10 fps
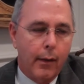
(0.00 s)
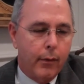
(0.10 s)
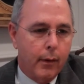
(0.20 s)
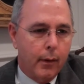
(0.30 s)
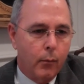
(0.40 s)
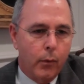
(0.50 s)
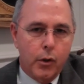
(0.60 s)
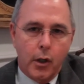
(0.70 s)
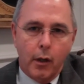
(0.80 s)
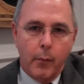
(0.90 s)
I think when you
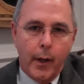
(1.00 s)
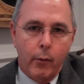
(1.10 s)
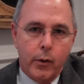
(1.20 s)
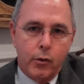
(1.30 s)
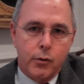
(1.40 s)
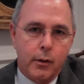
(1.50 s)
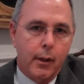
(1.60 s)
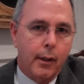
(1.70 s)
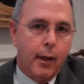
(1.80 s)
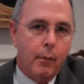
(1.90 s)
talk about reducing the
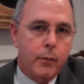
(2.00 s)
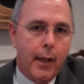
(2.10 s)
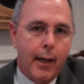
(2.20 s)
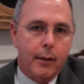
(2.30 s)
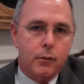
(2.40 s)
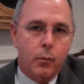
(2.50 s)
income tax,